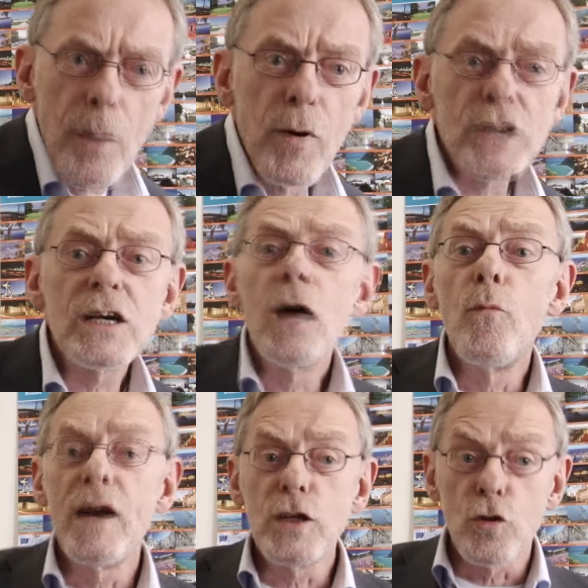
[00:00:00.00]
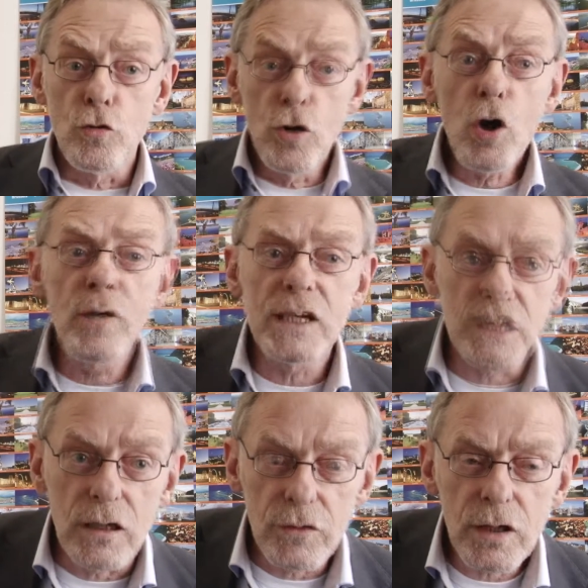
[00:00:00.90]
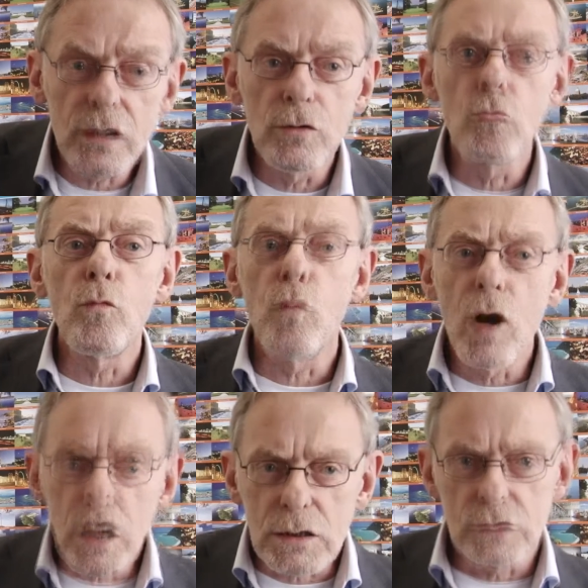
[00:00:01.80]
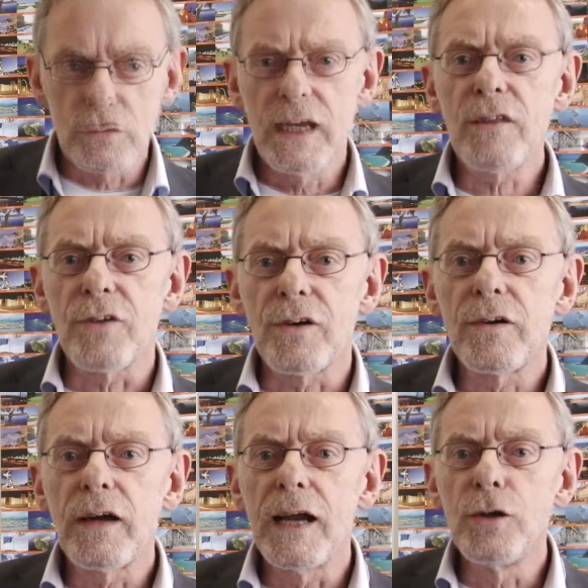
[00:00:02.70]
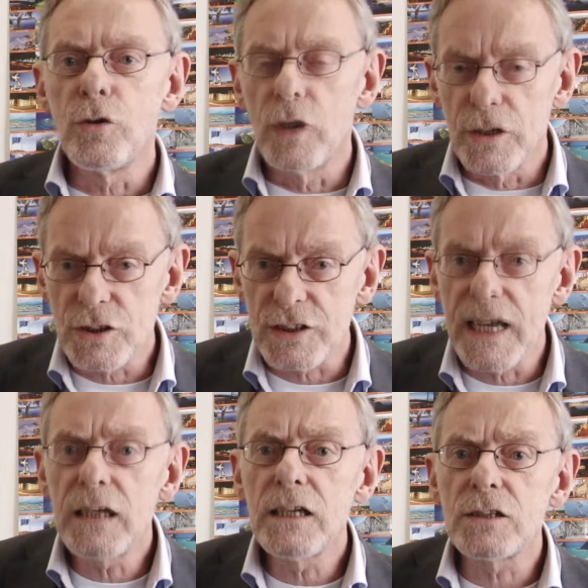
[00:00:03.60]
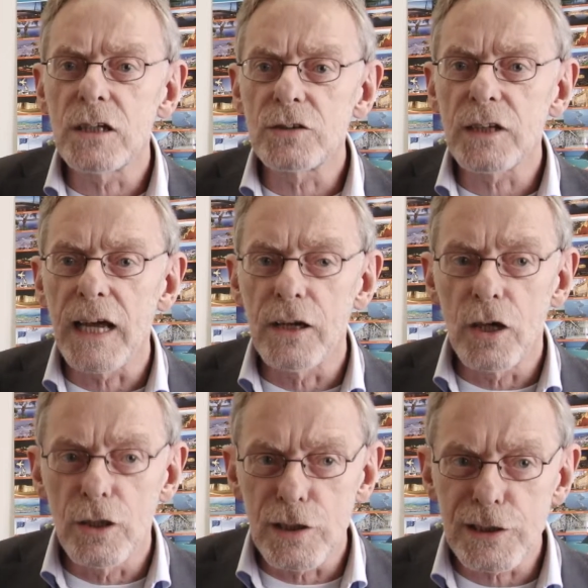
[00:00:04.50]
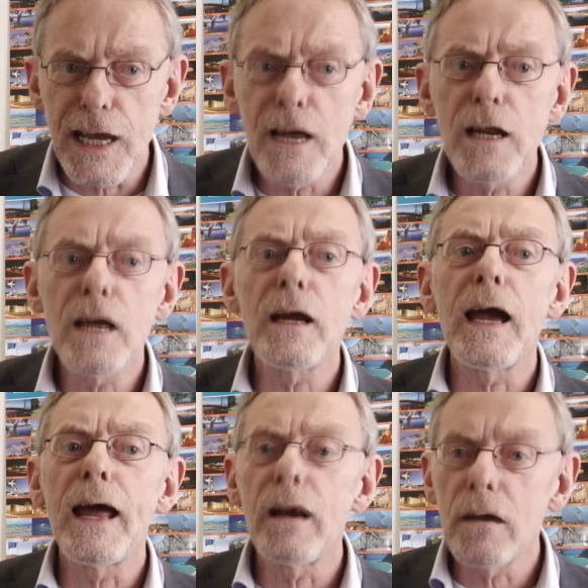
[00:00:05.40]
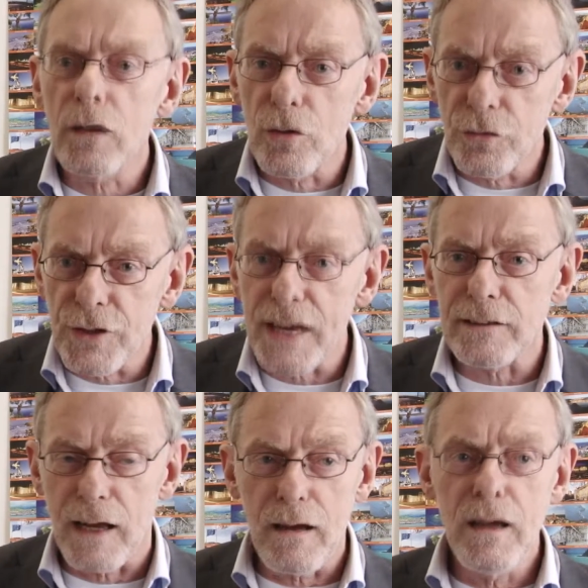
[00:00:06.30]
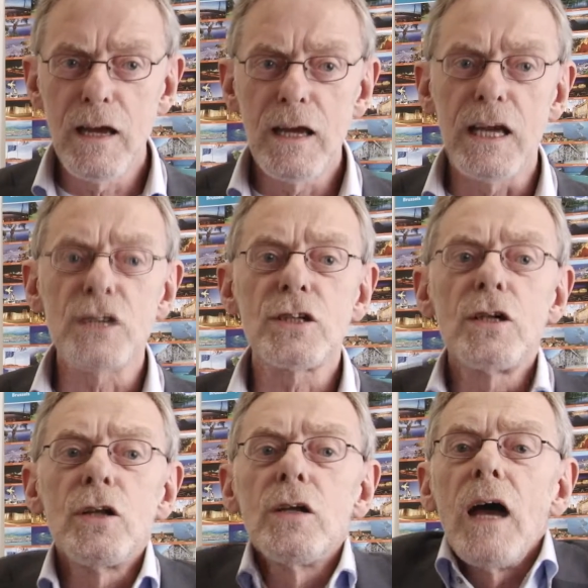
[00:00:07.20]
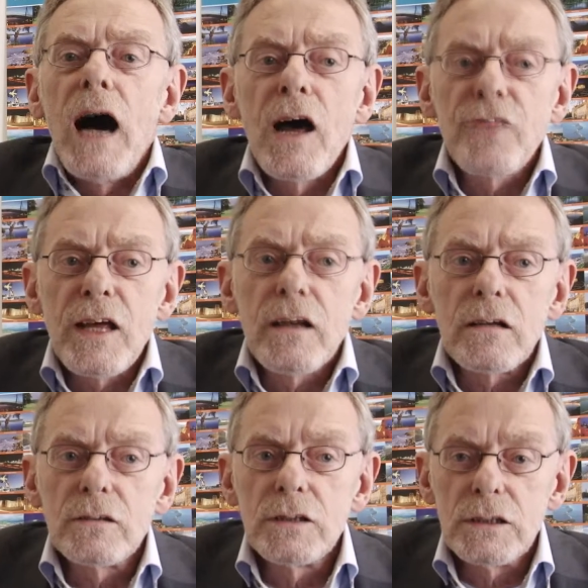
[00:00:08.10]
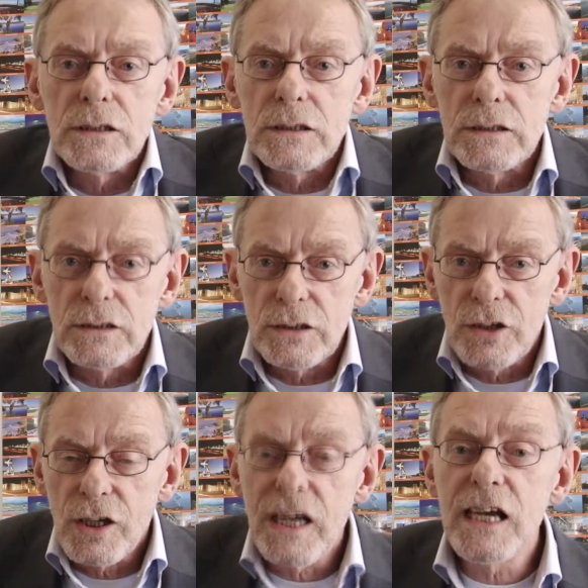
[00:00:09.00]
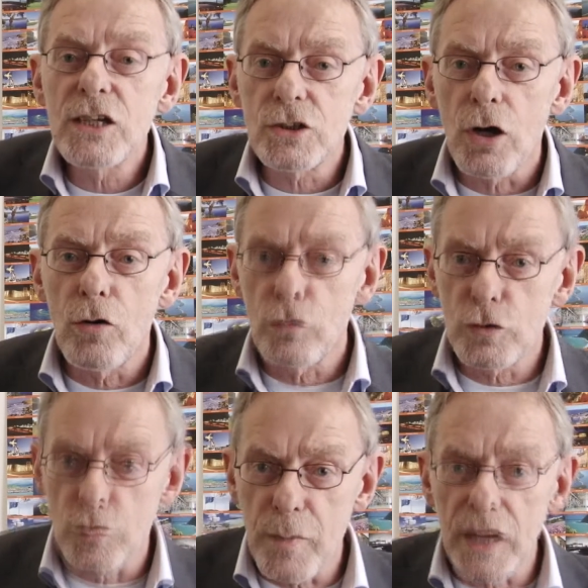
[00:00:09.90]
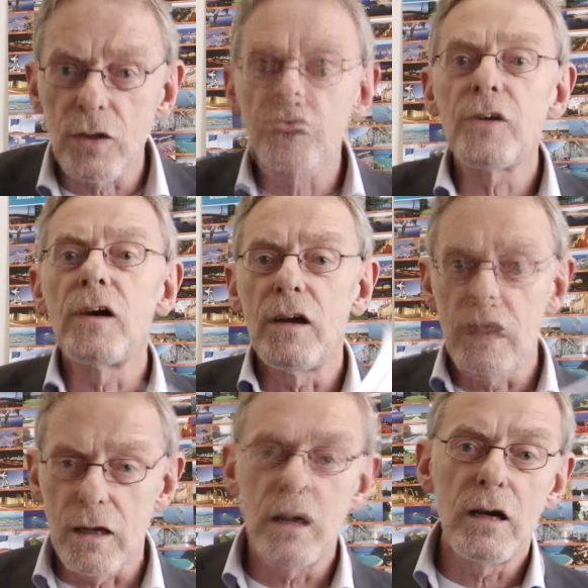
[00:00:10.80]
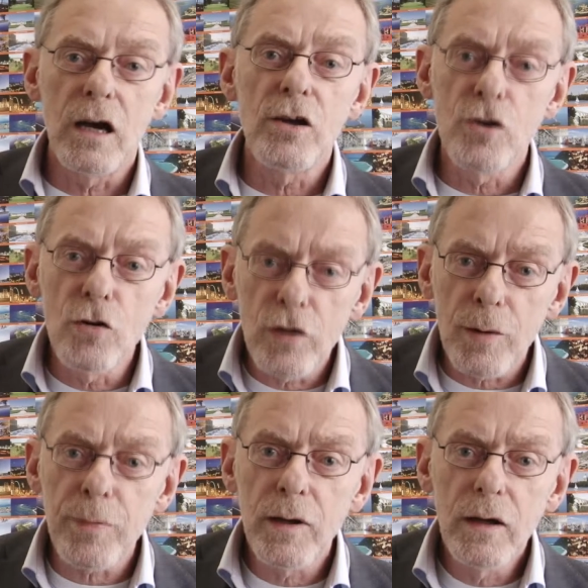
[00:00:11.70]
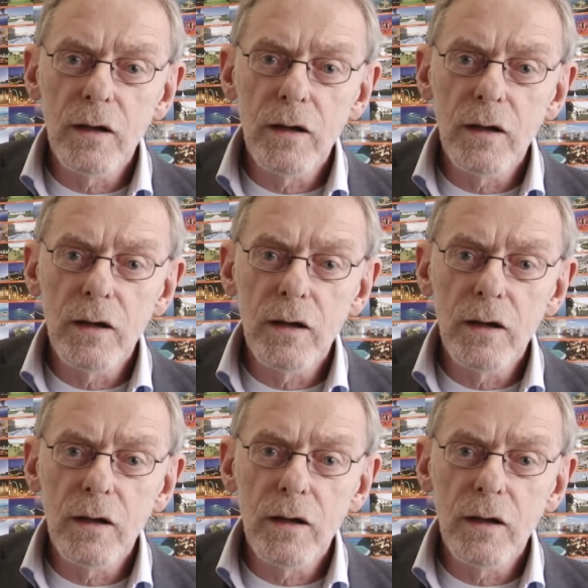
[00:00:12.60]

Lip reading: But when you know each other, you work together and you understand each other, and understanding and contacting is, I think, the keystone to build a Europe